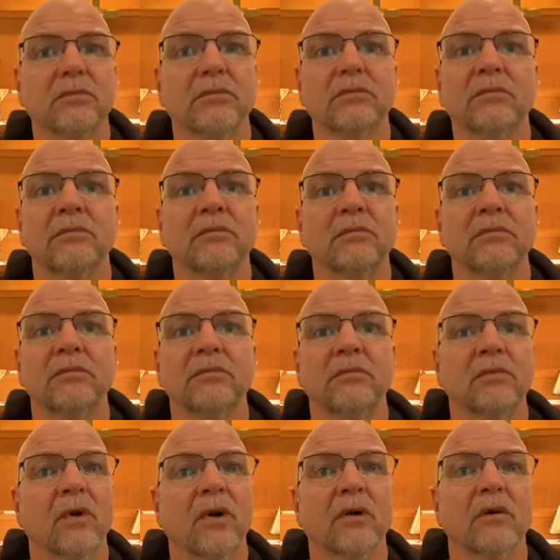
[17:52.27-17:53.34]

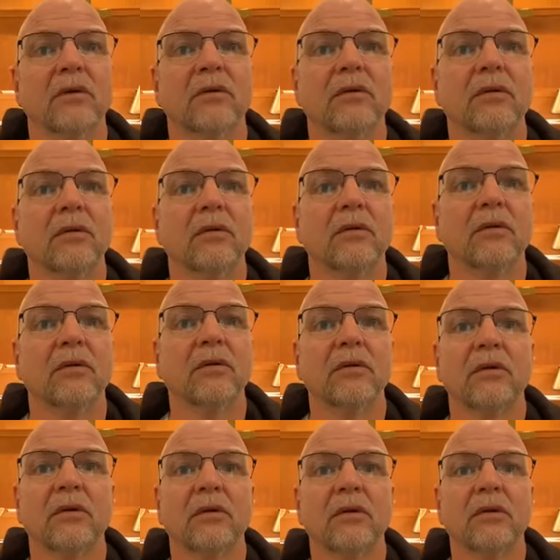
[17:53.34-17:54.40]

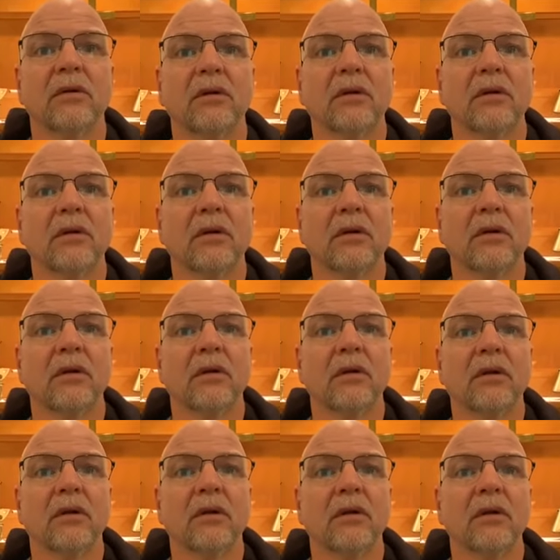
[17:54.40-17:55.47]
Nobody speaks.